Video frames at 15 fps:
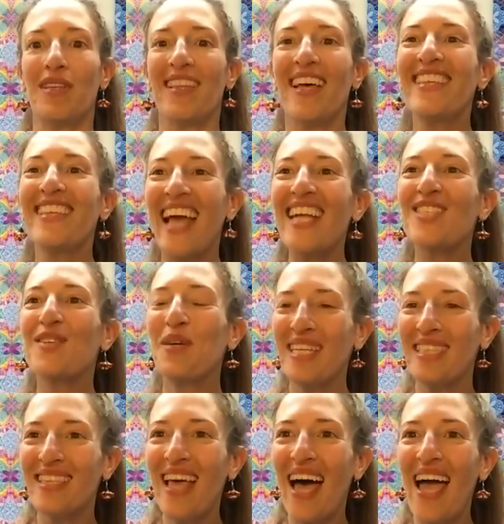Like, that's what it's
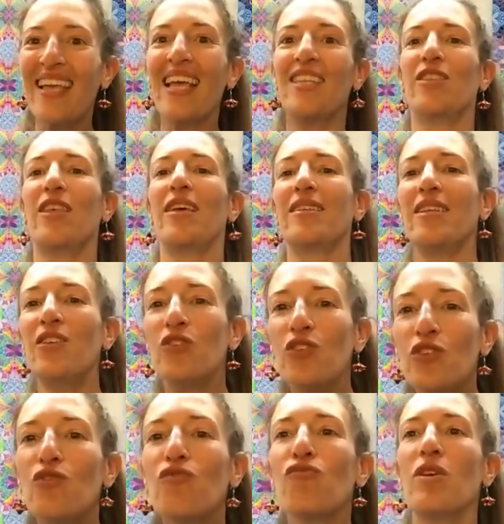like. It's like, this
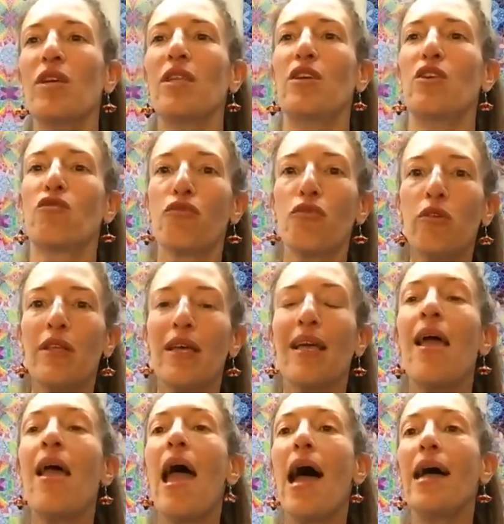is really grueling.
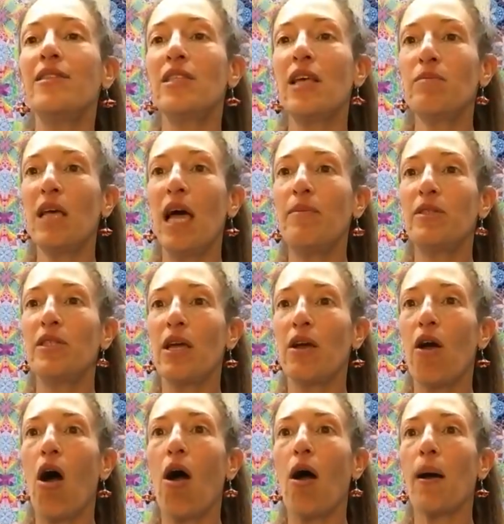And sometimes there
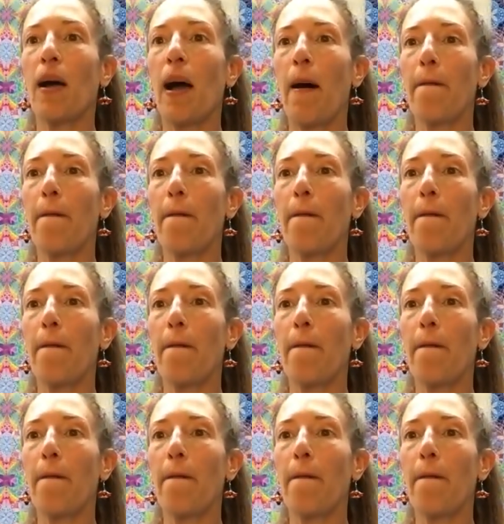are